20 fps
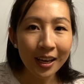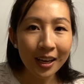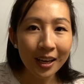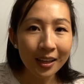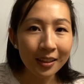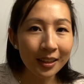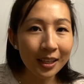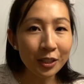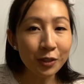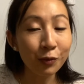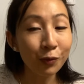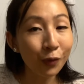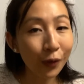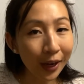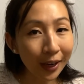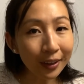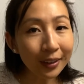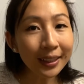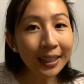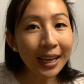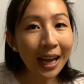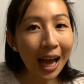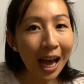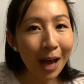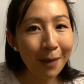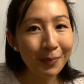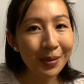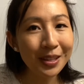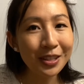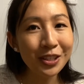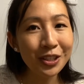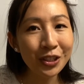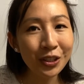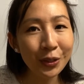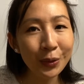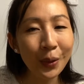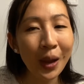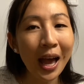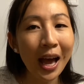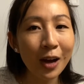This rarely happens
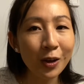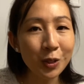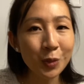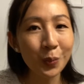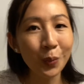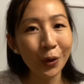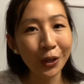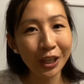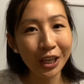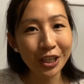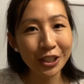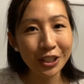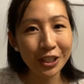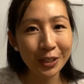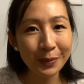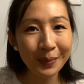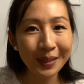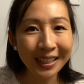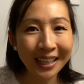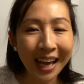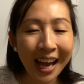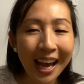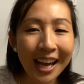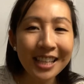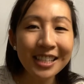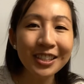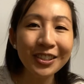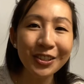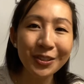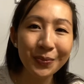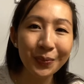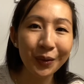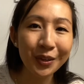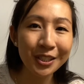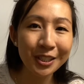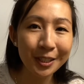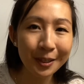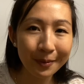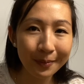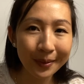to house mortgages because there's more
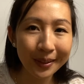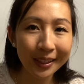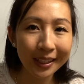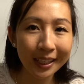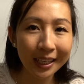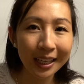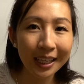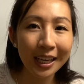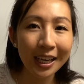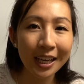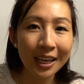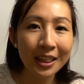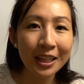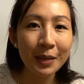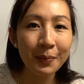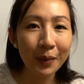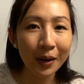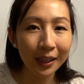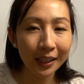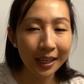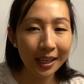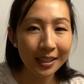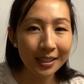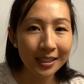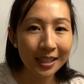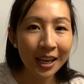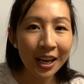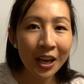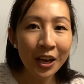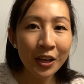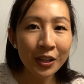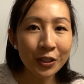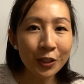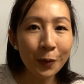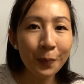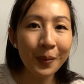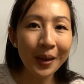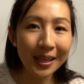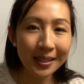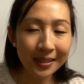stability in the markets. So
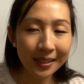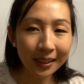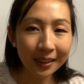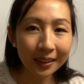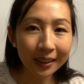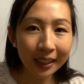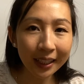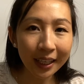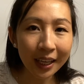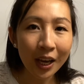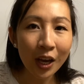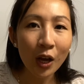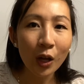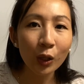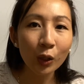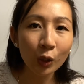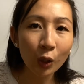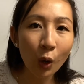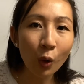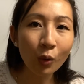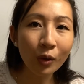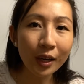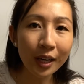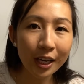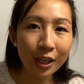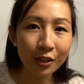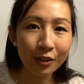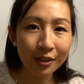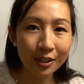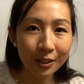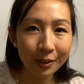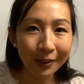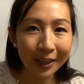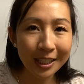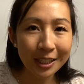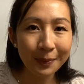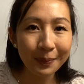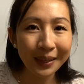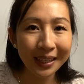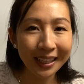basically, lower interest
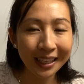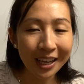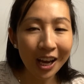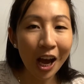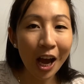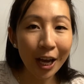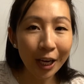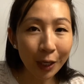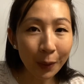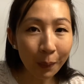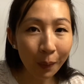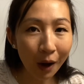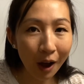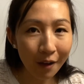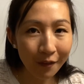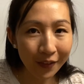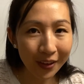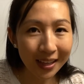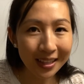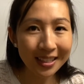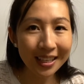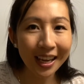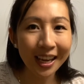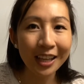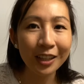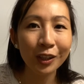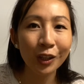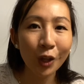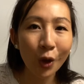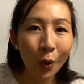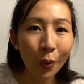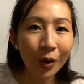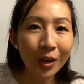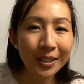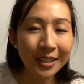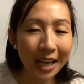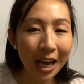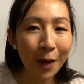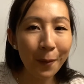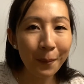rates mean higher profits and lower
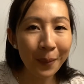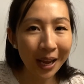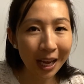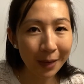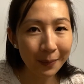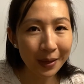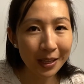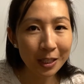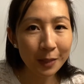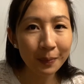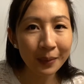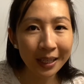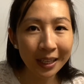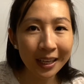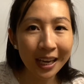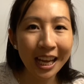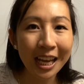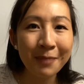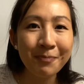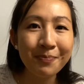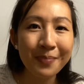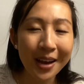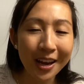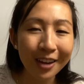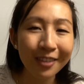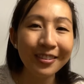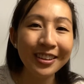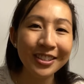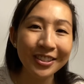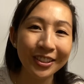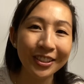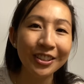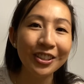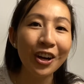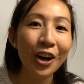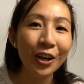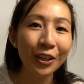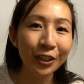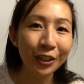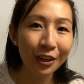down payments mean a better return
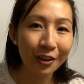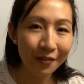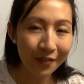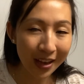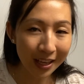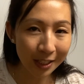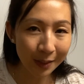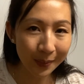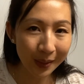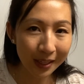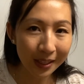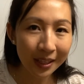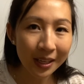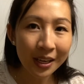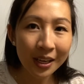on your investment.